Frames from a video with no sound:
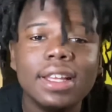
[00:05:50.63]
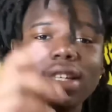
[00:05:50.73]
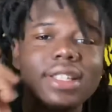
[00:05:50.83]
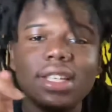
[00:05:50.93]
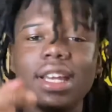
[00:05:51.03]

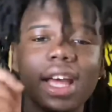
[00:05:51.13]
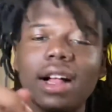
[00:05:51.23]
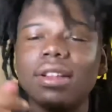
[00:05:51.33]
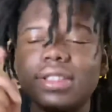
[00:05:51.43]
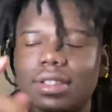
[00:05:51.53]

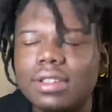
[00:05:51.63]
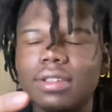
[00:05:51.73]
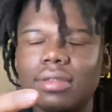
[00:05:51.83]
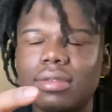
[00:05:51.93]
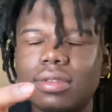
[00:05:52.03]

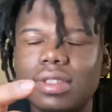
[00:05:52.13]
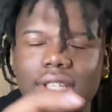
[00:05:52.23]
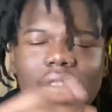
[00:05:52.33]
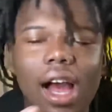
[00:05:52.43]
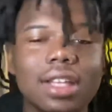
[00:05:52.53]

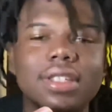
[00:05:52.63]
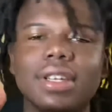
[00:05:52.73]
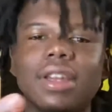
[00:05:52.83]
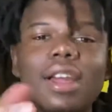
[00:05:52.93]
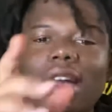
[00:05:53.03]
KIIDCLTIC.